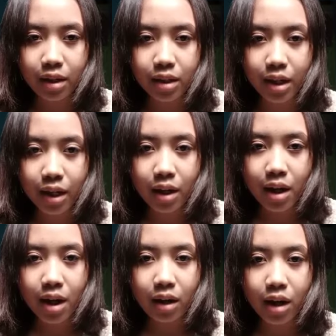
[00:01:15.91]
3.
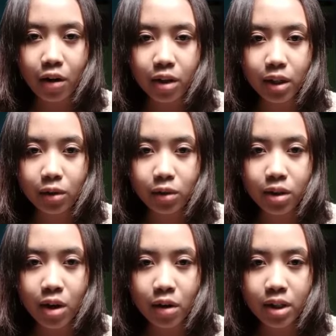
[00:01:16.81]
According to
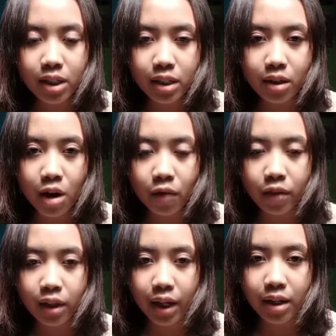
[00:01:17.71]
the origin of
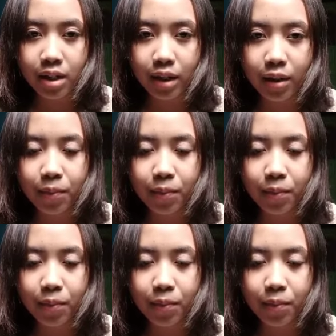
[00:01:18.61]
the letter.